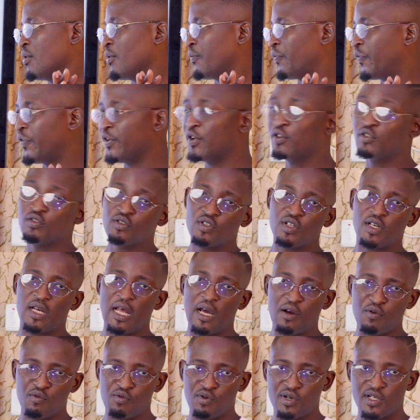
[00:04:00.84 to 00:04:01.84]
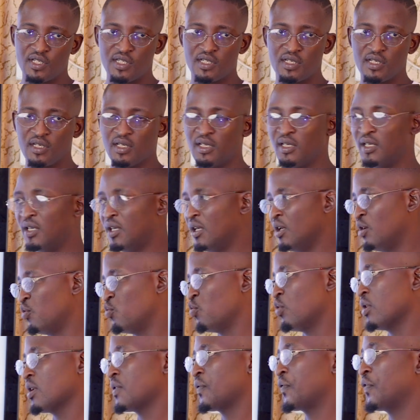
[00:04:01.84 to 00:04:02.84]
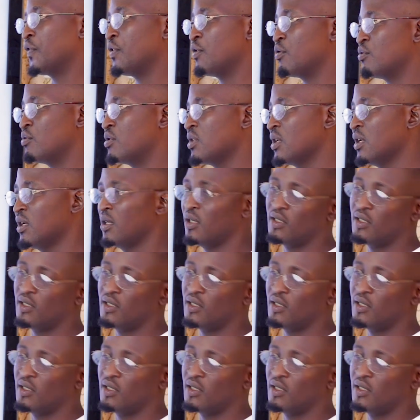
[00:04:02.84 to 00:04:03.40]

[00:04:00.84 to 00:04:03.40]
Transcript: field language. In what field?